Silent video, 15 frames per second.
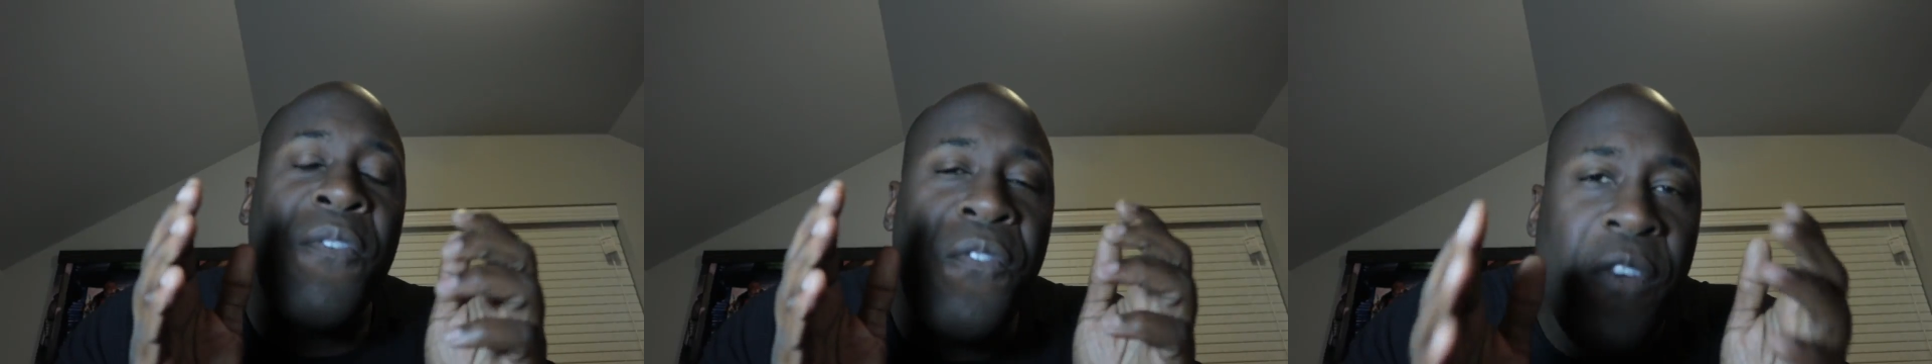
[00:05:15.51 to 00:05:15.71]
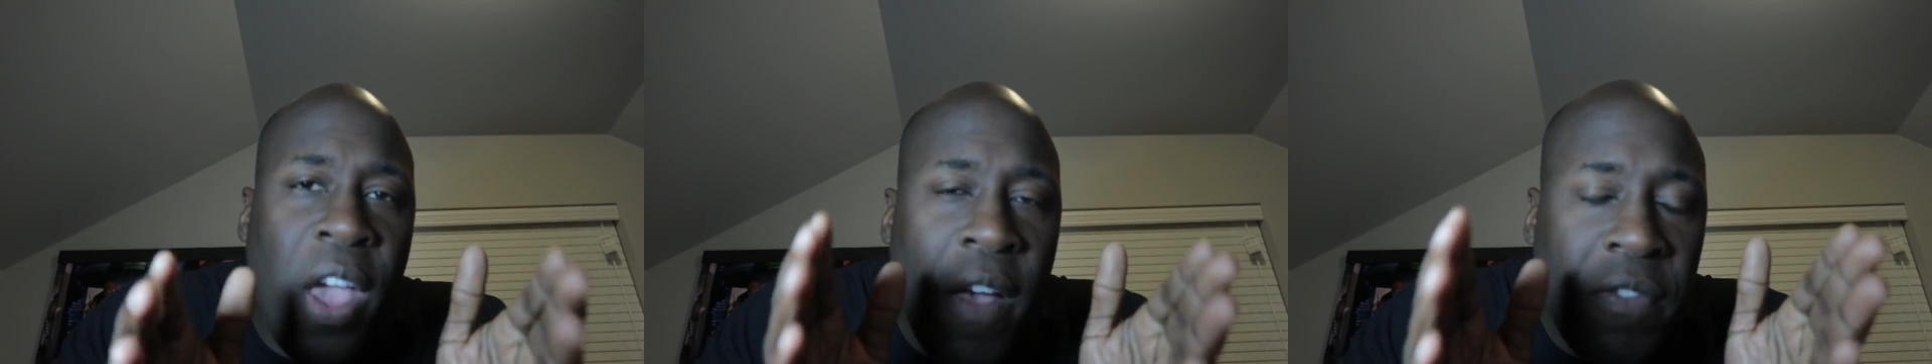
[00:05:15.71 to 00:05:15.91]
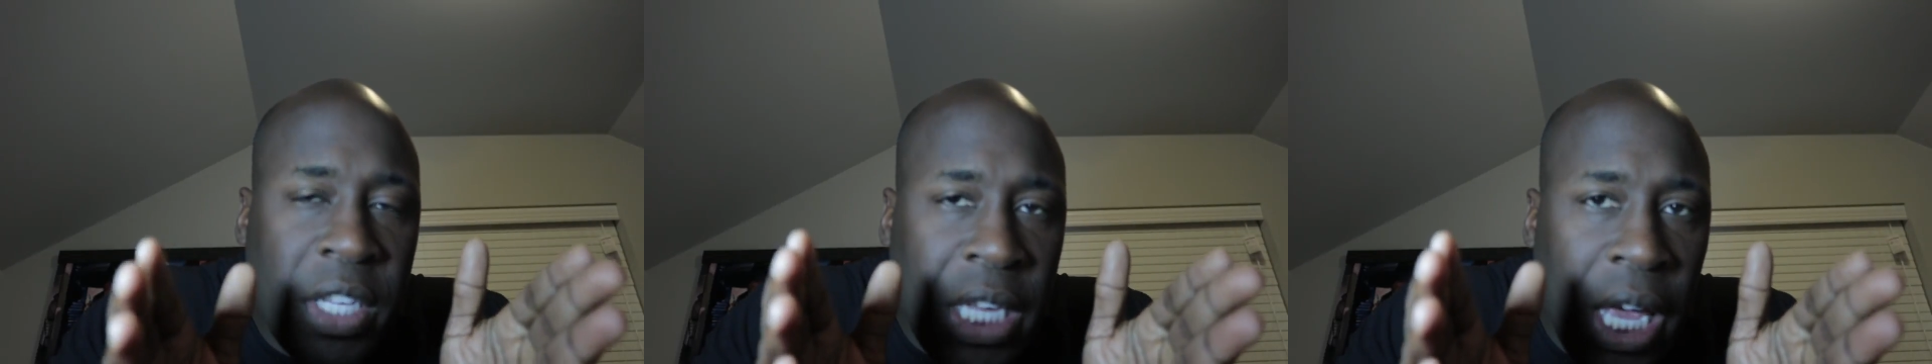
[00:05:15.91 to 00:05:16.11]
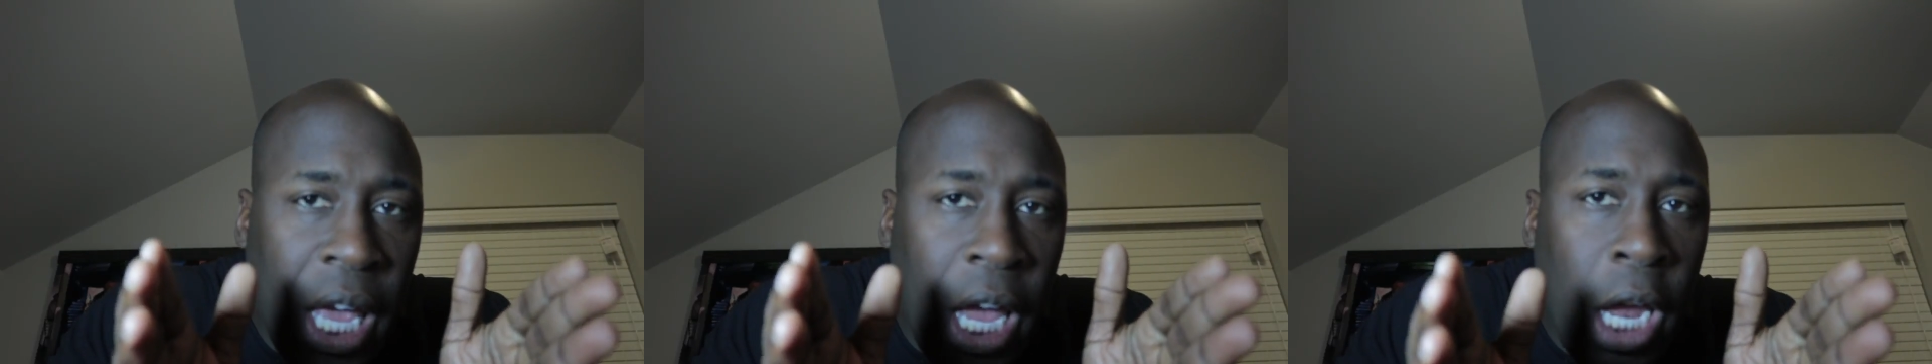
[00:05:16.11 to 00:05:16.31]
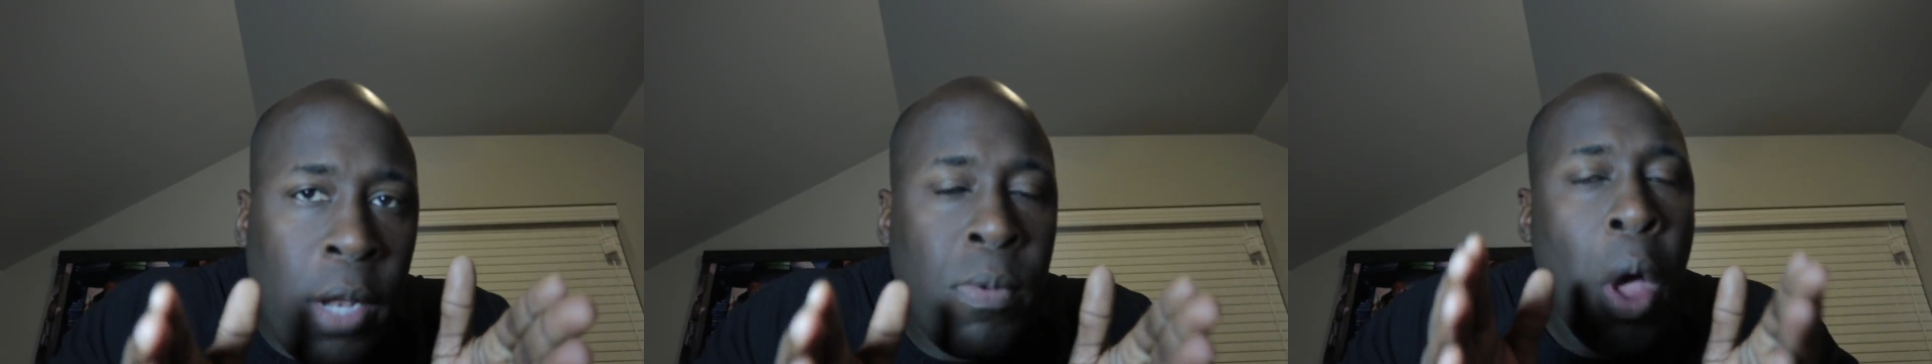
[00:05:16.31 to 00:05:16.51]

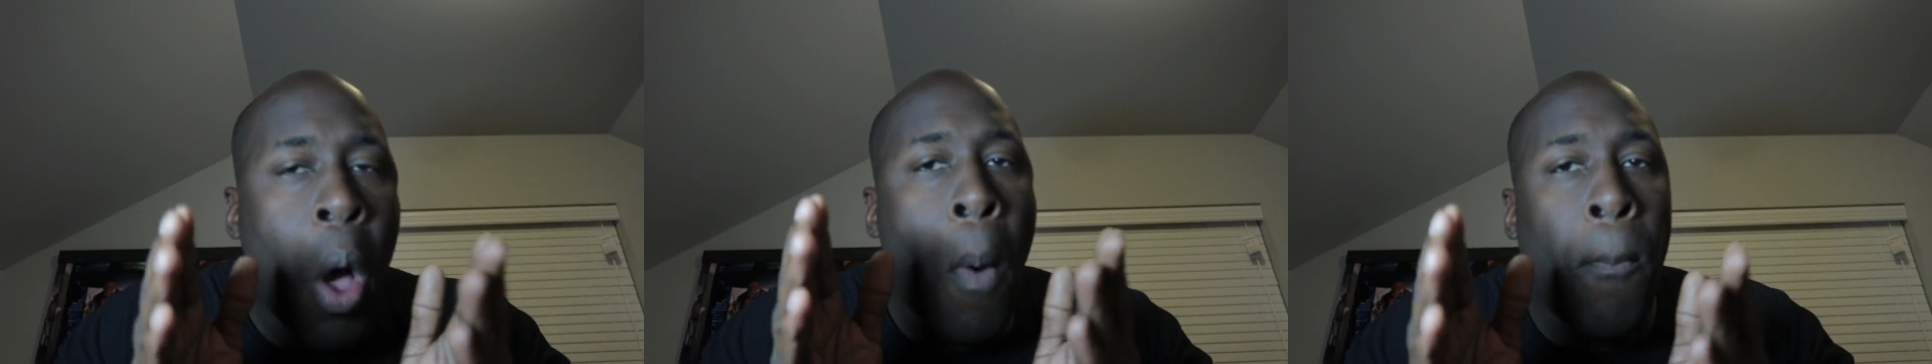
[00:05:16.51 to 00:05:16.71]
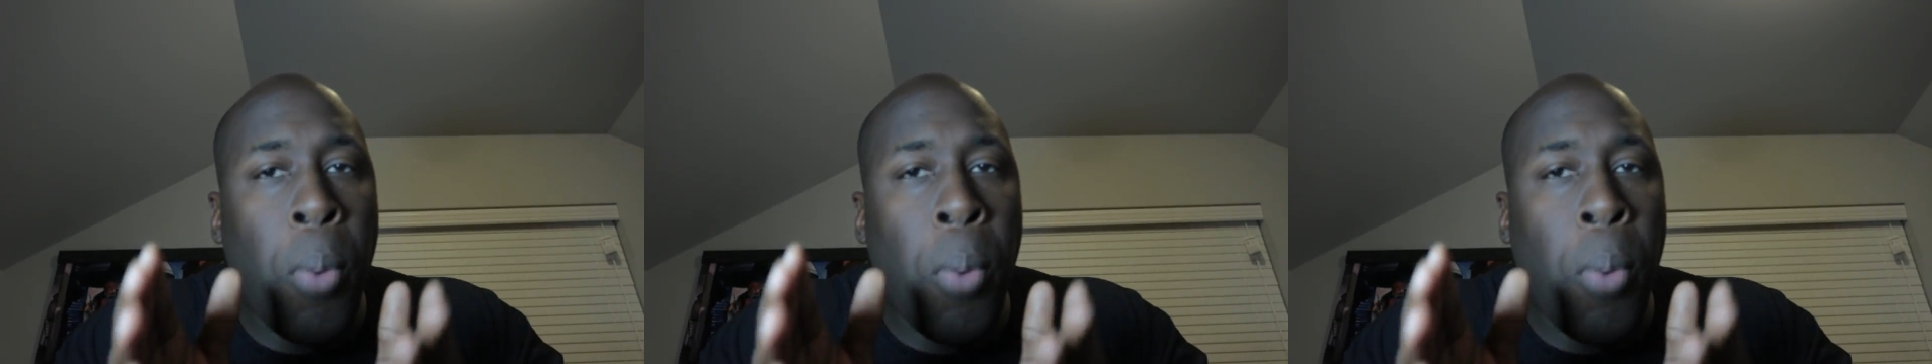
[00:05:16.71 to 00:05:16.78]
15